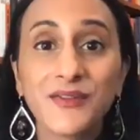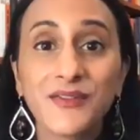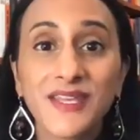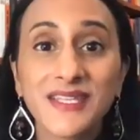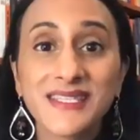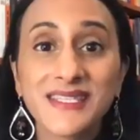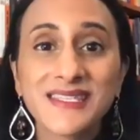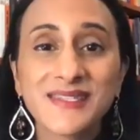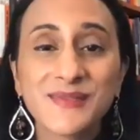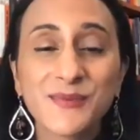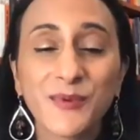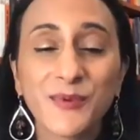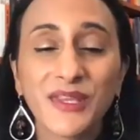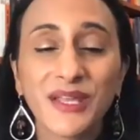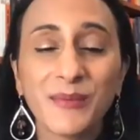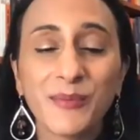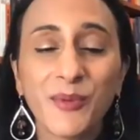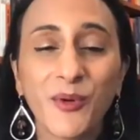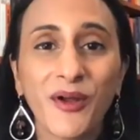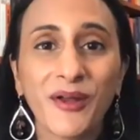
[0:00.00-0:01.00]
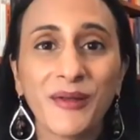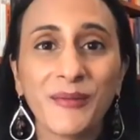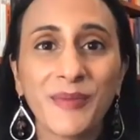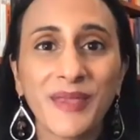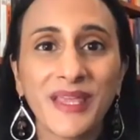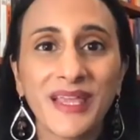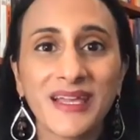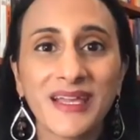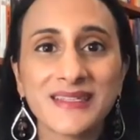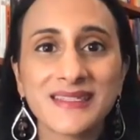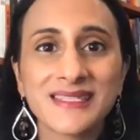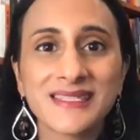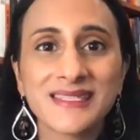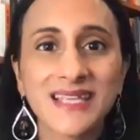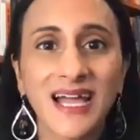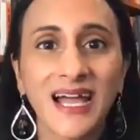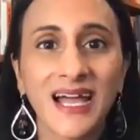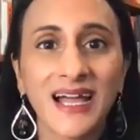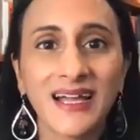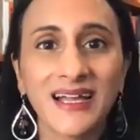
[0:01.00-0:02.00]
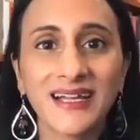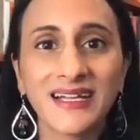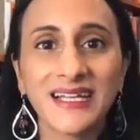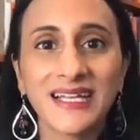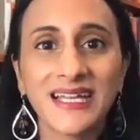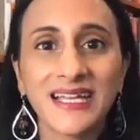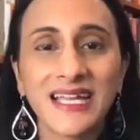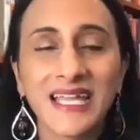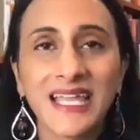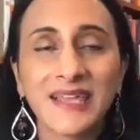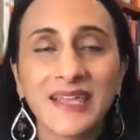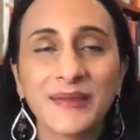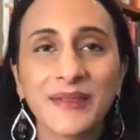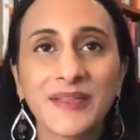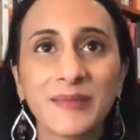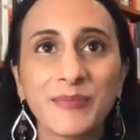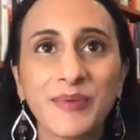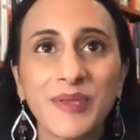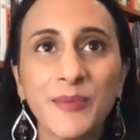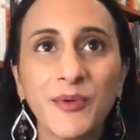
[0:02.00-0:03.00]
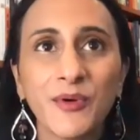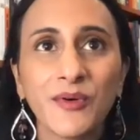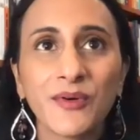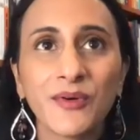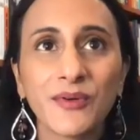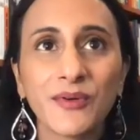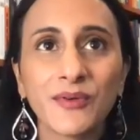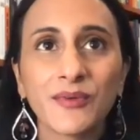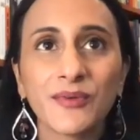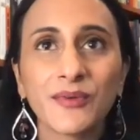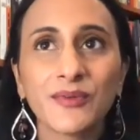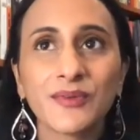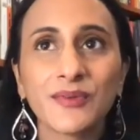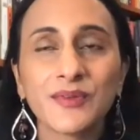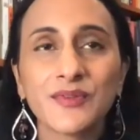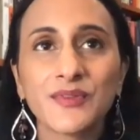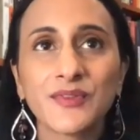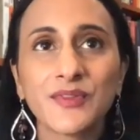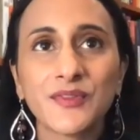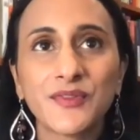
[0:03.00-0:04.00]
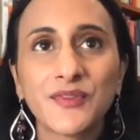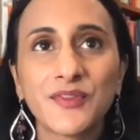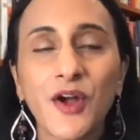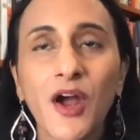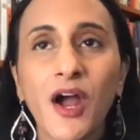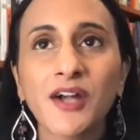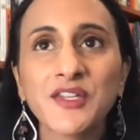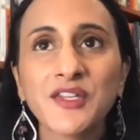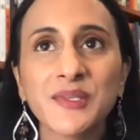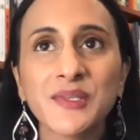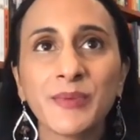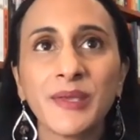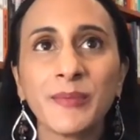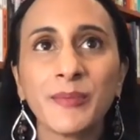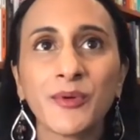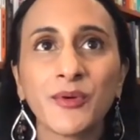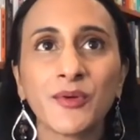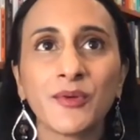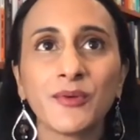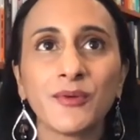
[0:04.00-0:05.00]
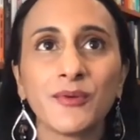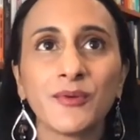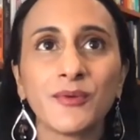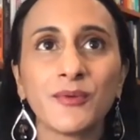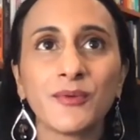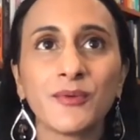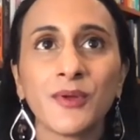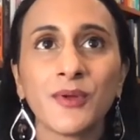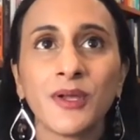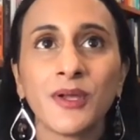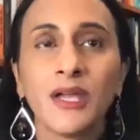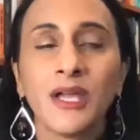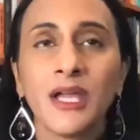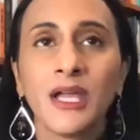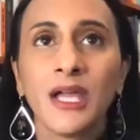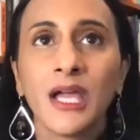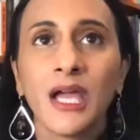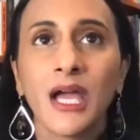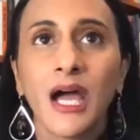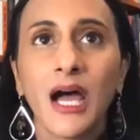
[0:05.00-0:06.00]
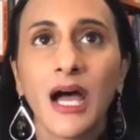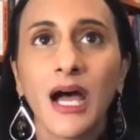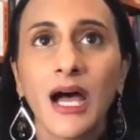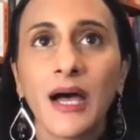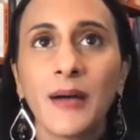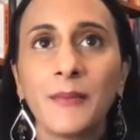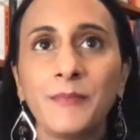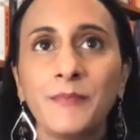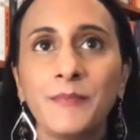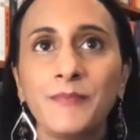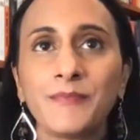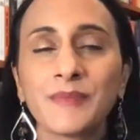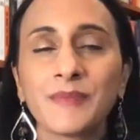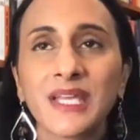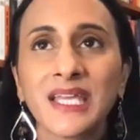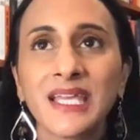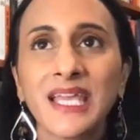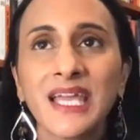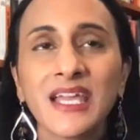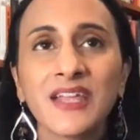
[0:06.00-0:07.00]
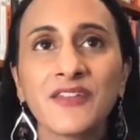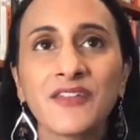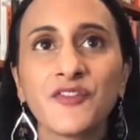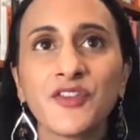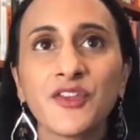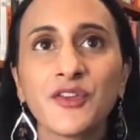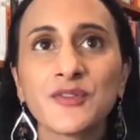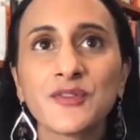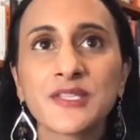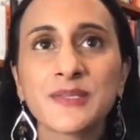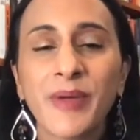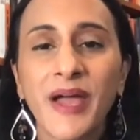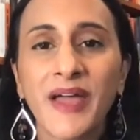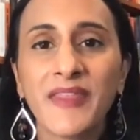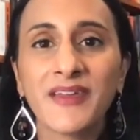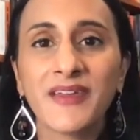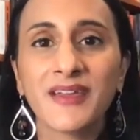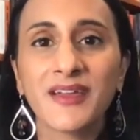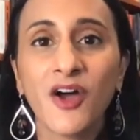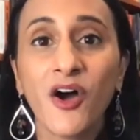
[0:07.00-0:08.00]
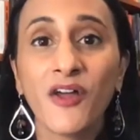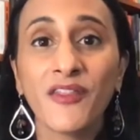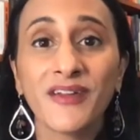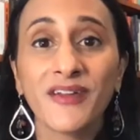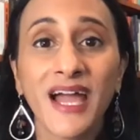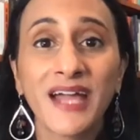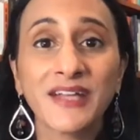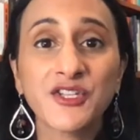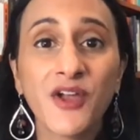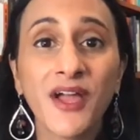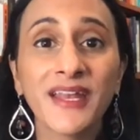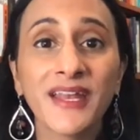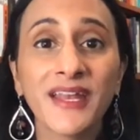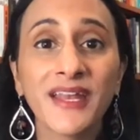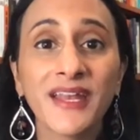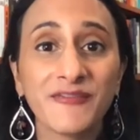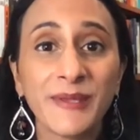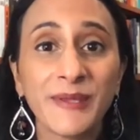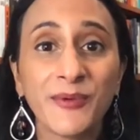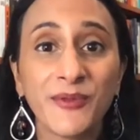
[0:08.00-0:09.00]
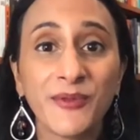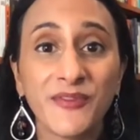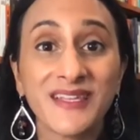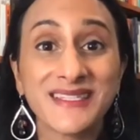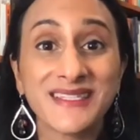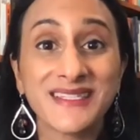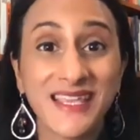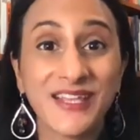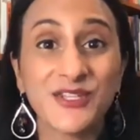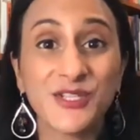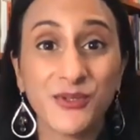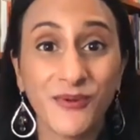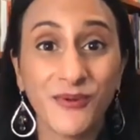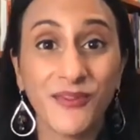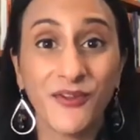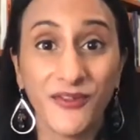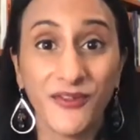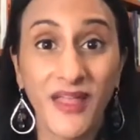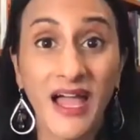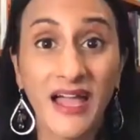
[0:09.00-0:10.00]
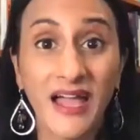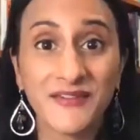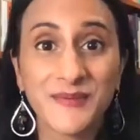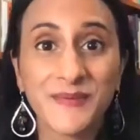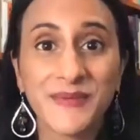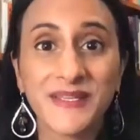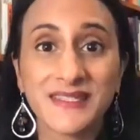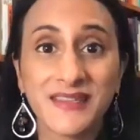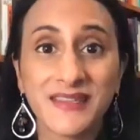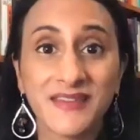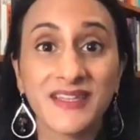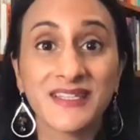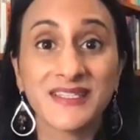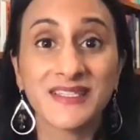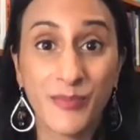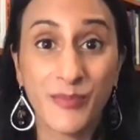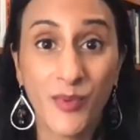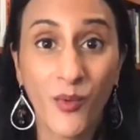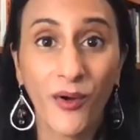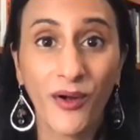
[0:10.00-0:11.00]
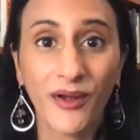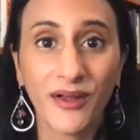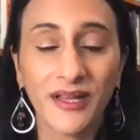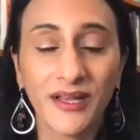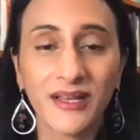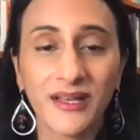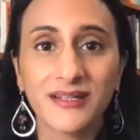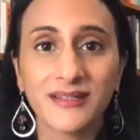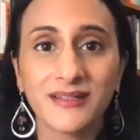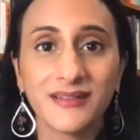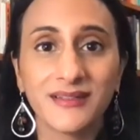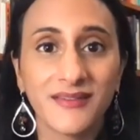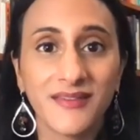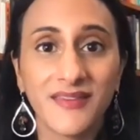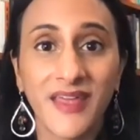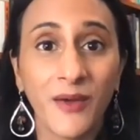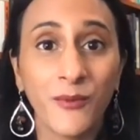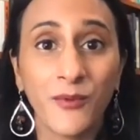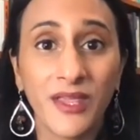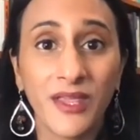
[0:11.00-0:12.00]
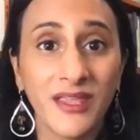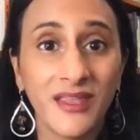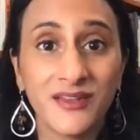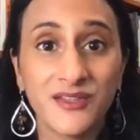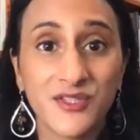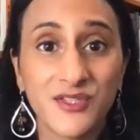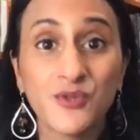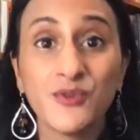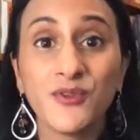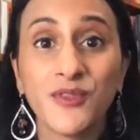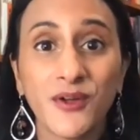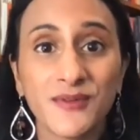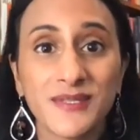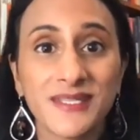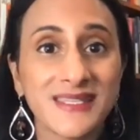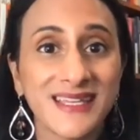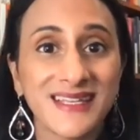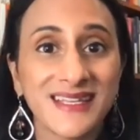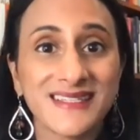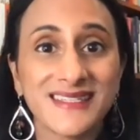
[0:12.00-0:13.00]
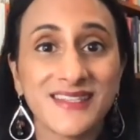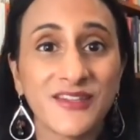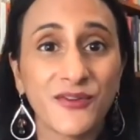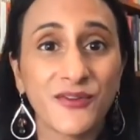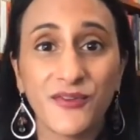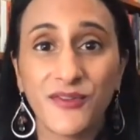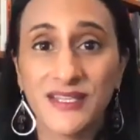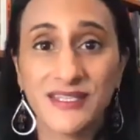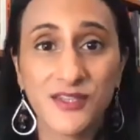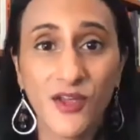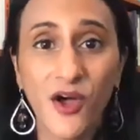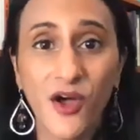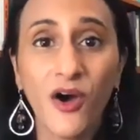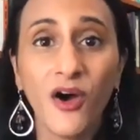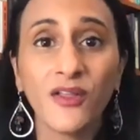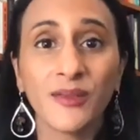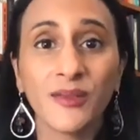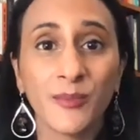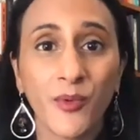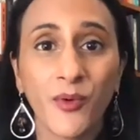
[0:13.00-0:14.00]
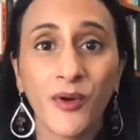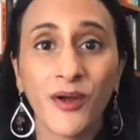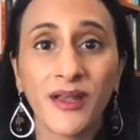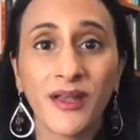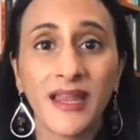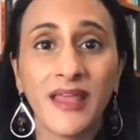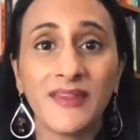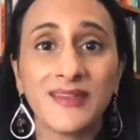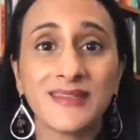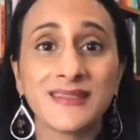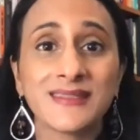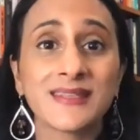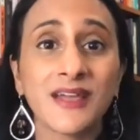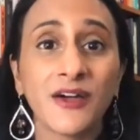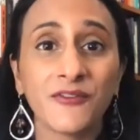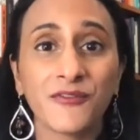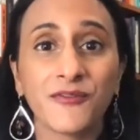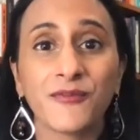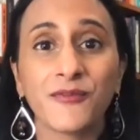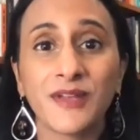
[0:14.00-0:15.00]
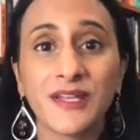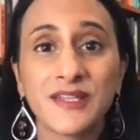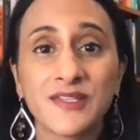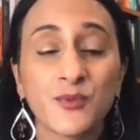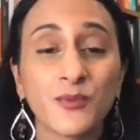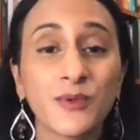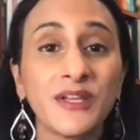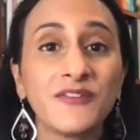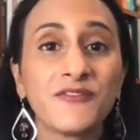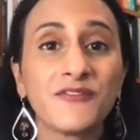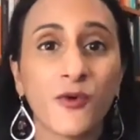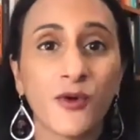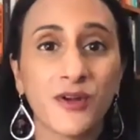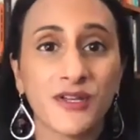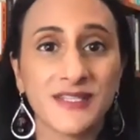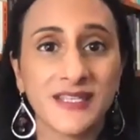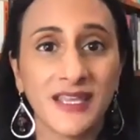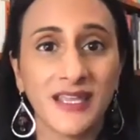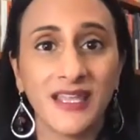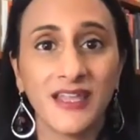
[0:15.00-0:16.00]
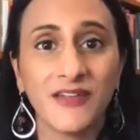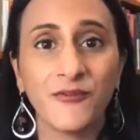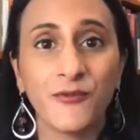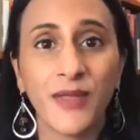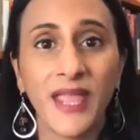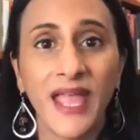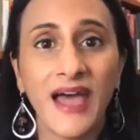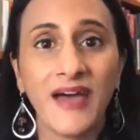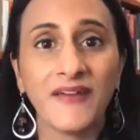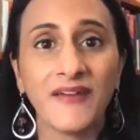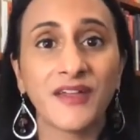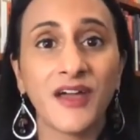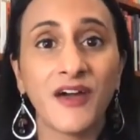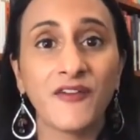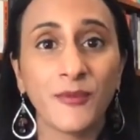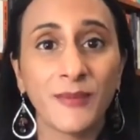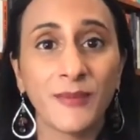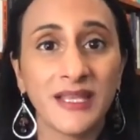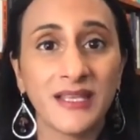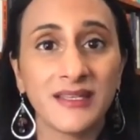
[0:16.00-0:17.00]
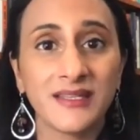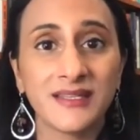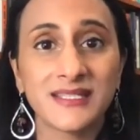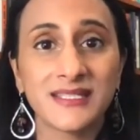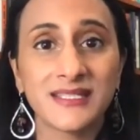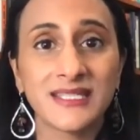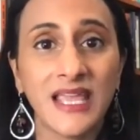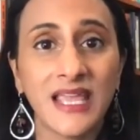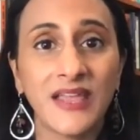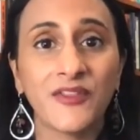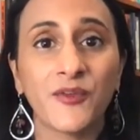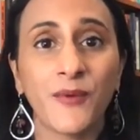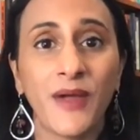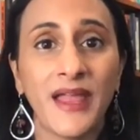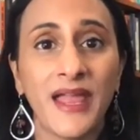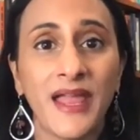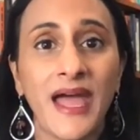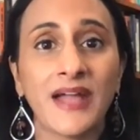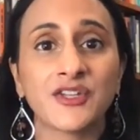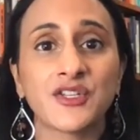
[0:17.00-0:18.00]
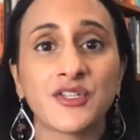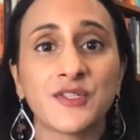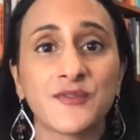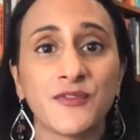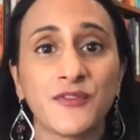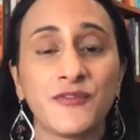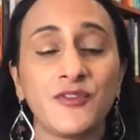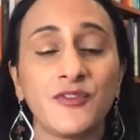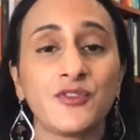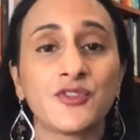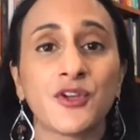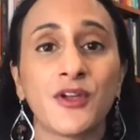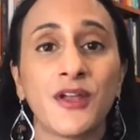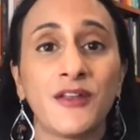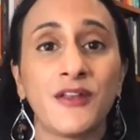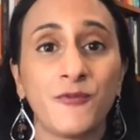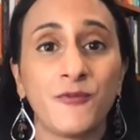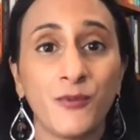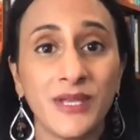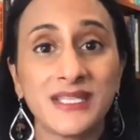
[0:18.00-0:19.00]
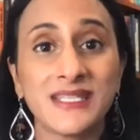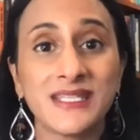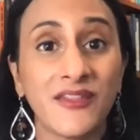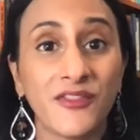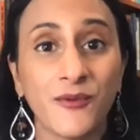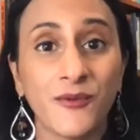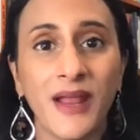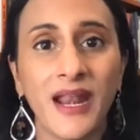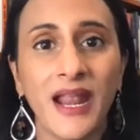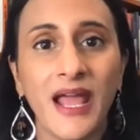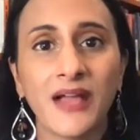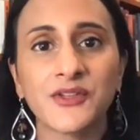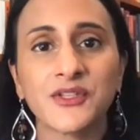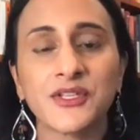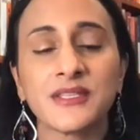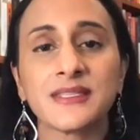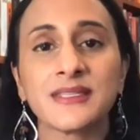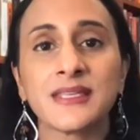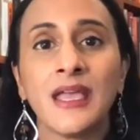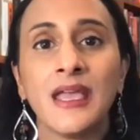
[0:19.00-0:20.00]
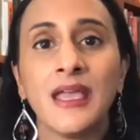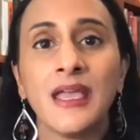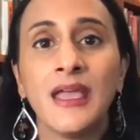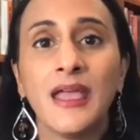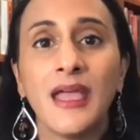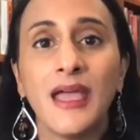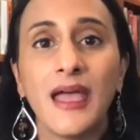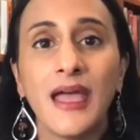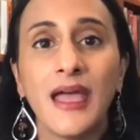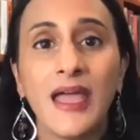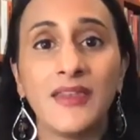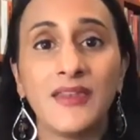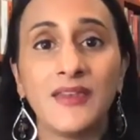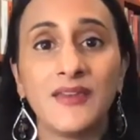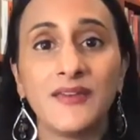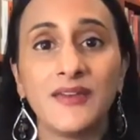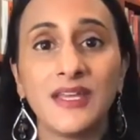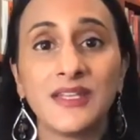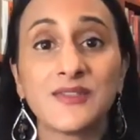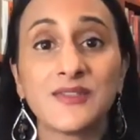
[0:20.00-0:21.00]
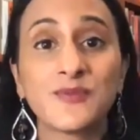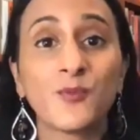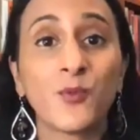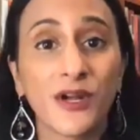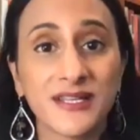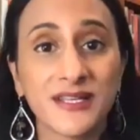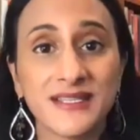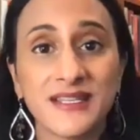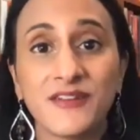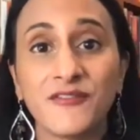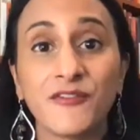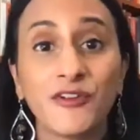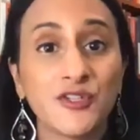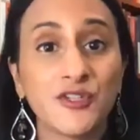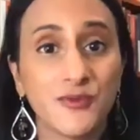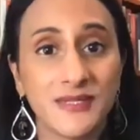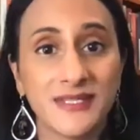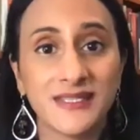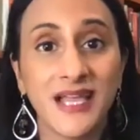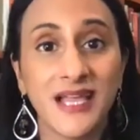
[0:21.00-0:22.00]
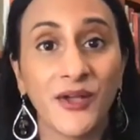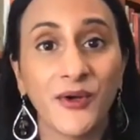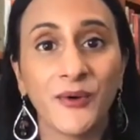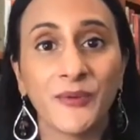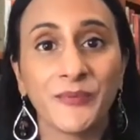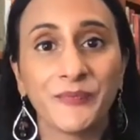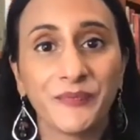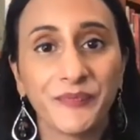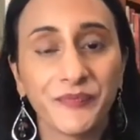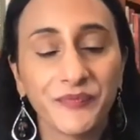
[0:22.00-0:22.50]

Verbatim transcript: this is really important because uh, it can people. There are some people who um, can get confused by the all that I try to give people things they can do in their lives because I think it's important that we do those things. There, it's all important and it's self, it's reinforcing if we have government take the right actions for the future and if we take the right actions, and it works in a virtuous cycle.